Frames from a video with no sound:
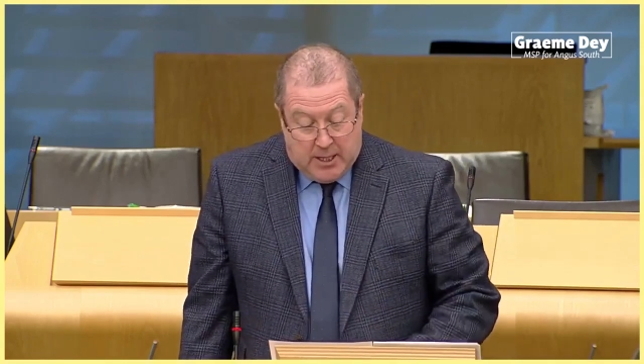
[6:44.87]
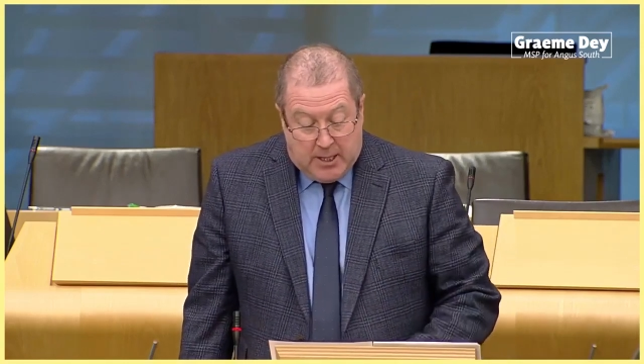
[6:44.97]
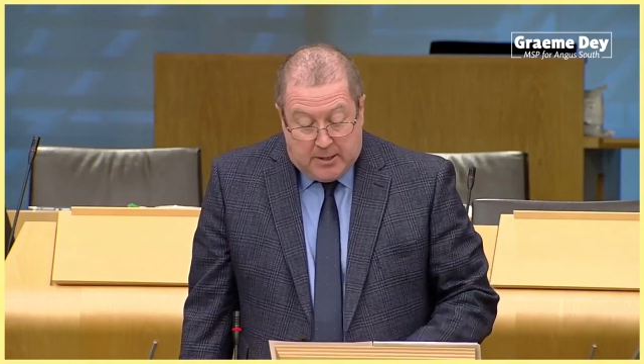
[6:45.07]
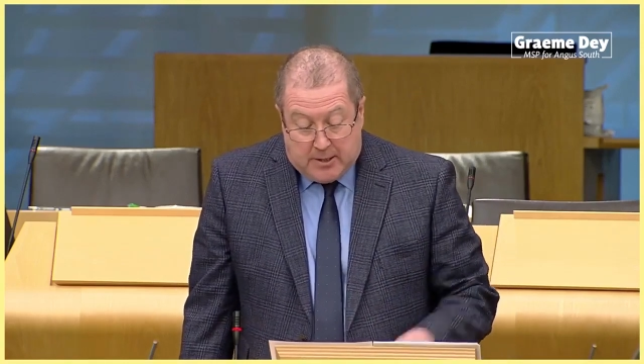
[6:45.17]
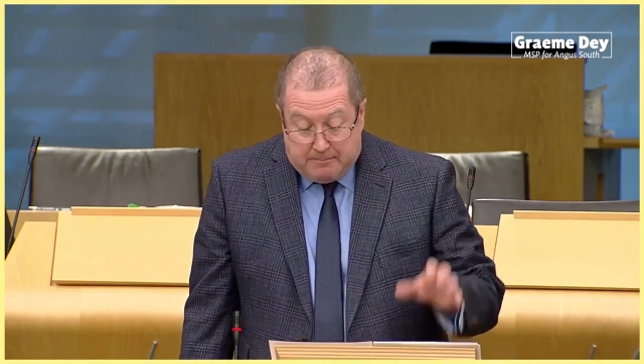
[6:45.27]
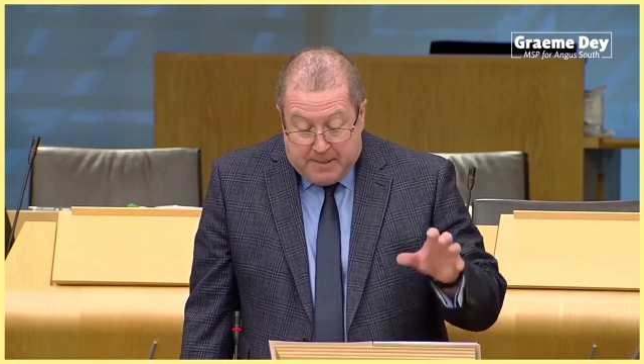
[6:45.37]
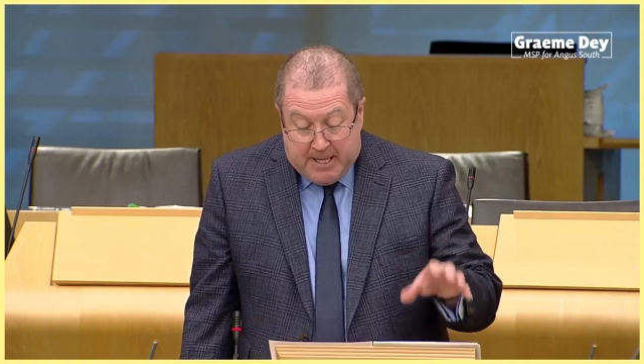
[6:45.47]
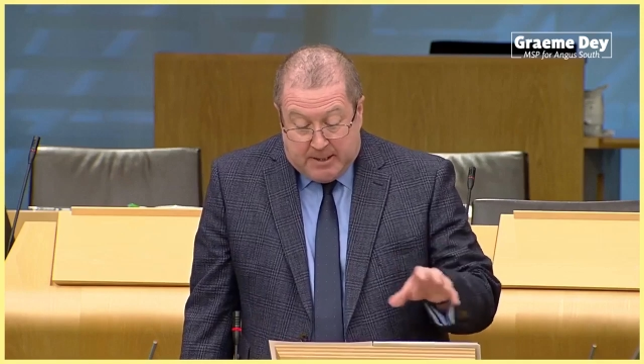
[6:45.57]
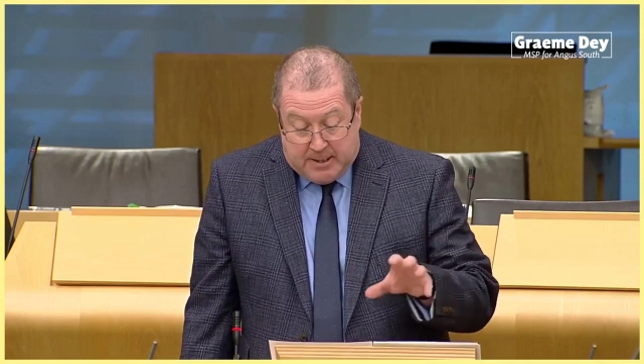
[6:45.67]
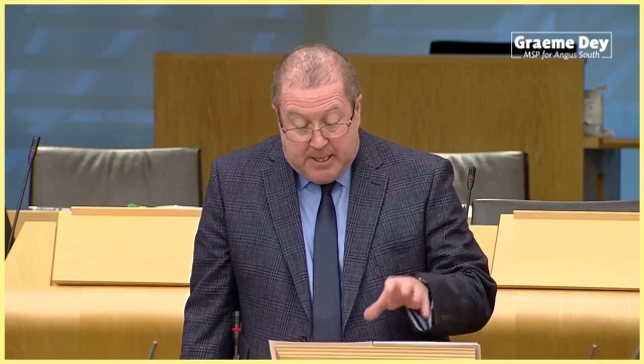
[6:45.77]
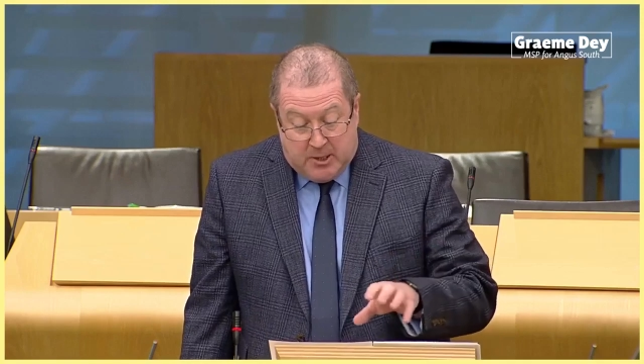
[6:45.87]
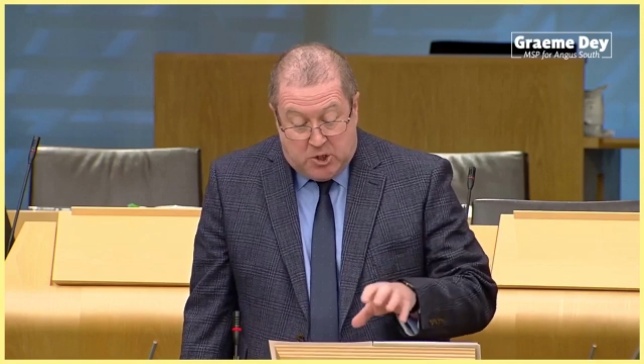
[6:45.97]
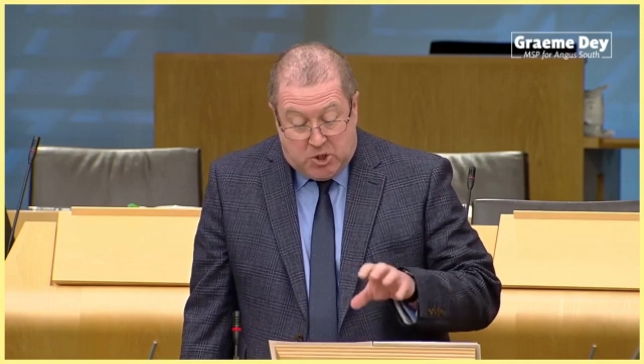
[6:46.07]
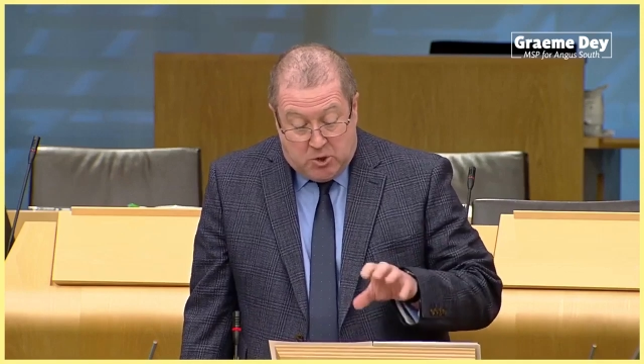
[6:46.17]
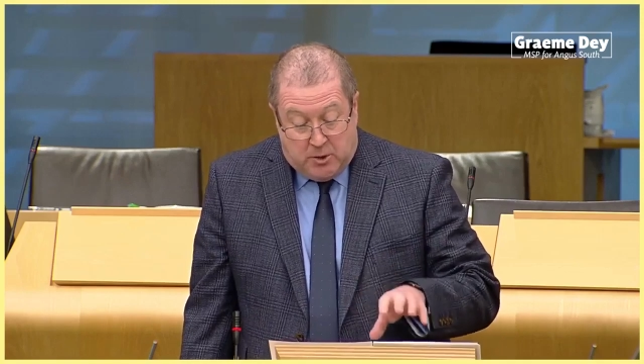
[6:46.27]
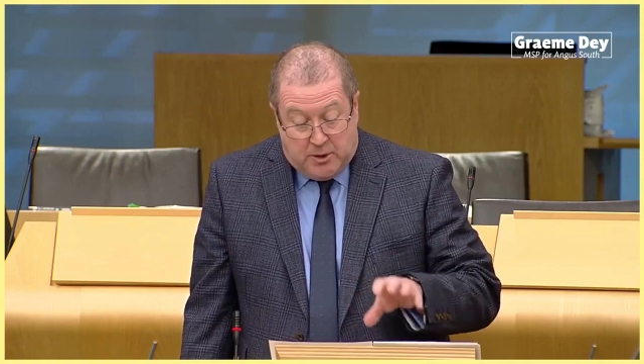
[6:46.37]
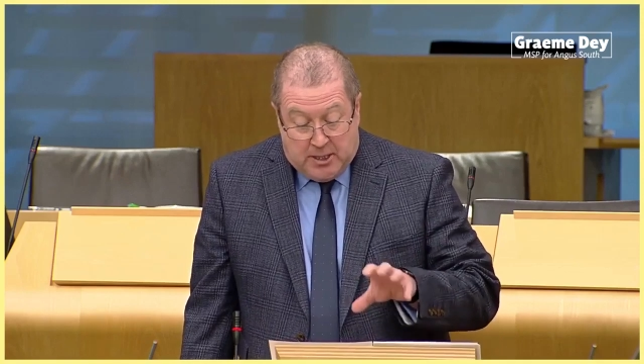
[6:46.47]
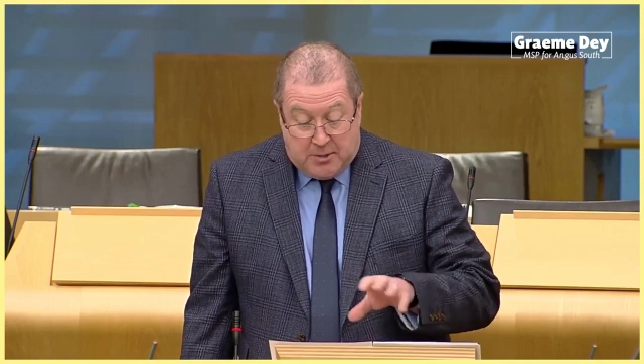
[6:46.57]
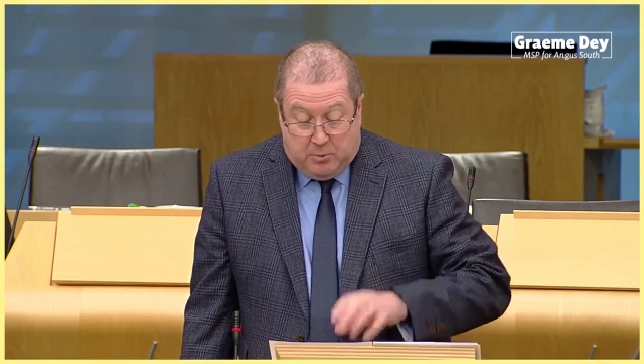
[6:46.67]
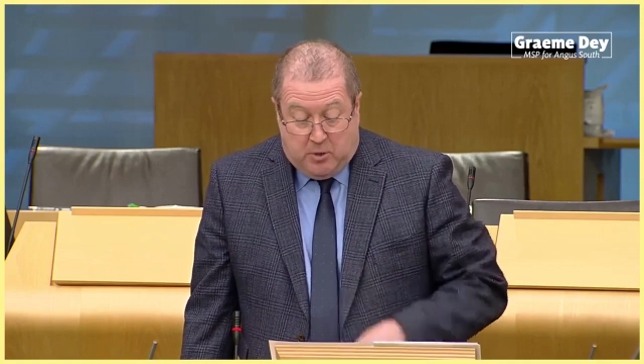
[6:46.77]
The debate today has shown
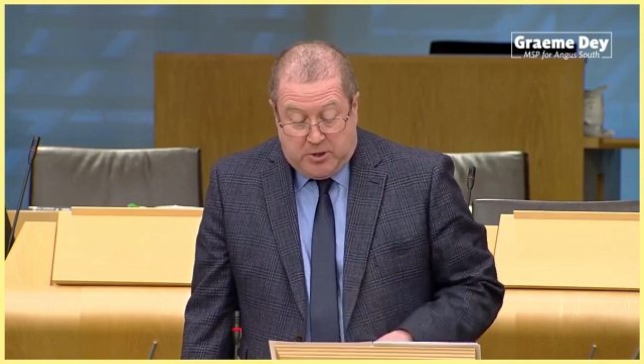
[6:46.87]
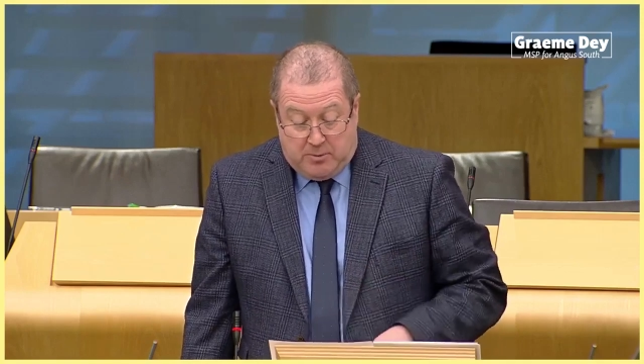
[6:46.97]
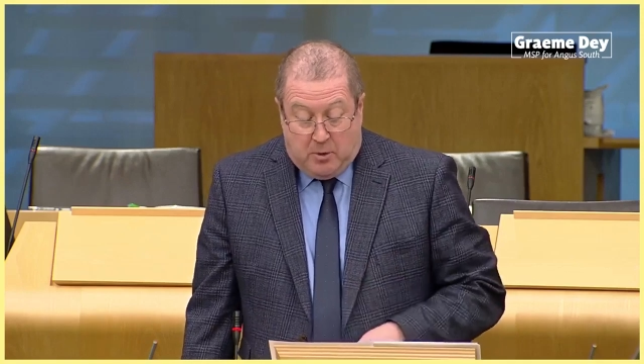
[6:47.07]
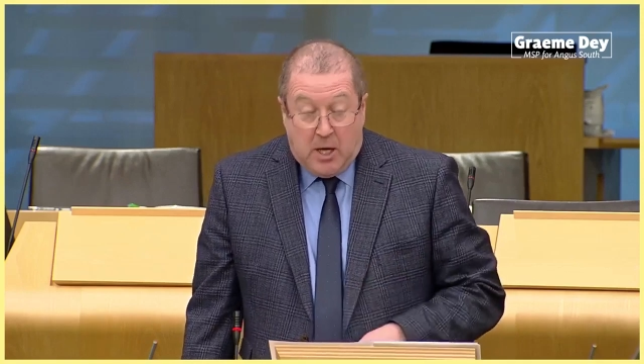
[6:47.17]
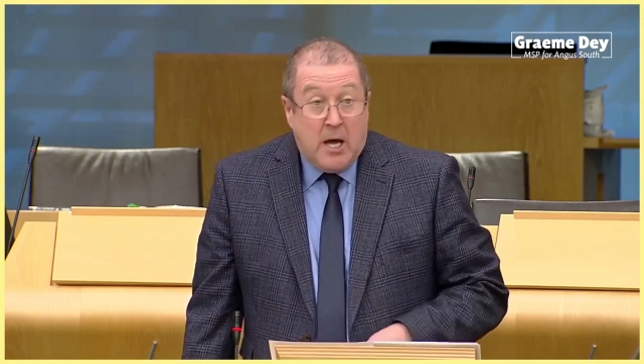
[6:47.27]
that's possible.